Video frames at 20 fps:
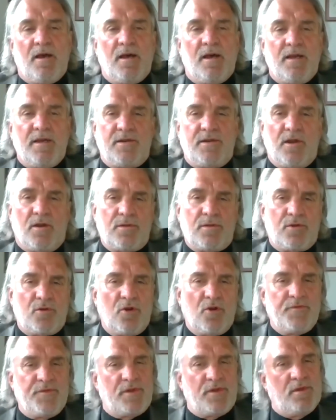Adult
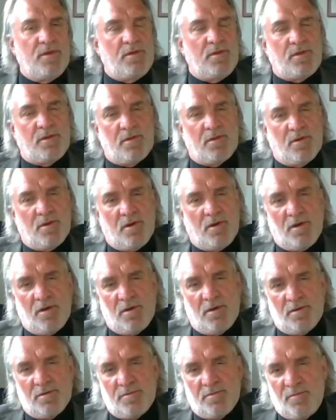services,
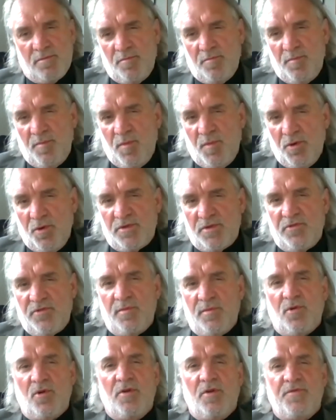most of
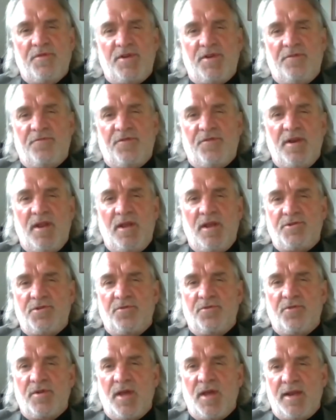them are of a different nature.
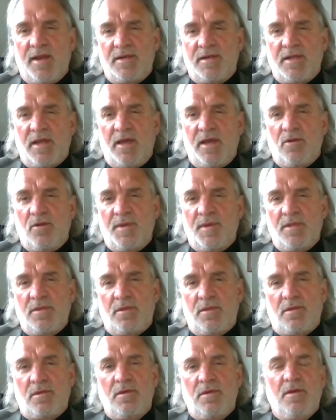They're not
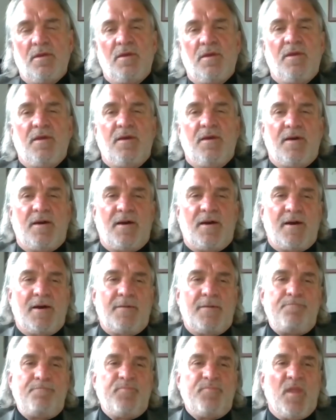entitlements.
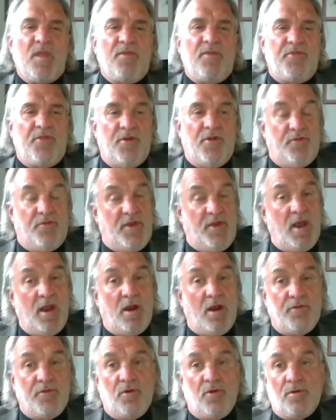They're
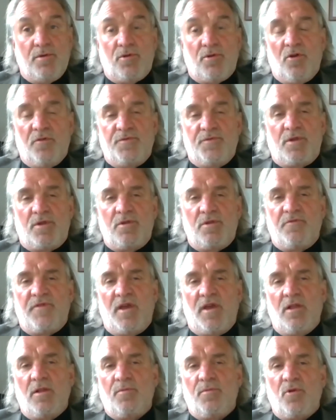there. There are services
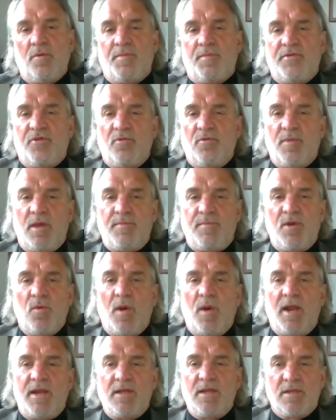available, but there may be
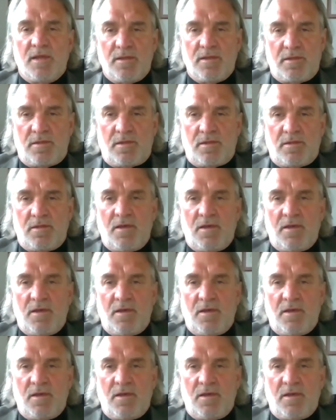waiting lists.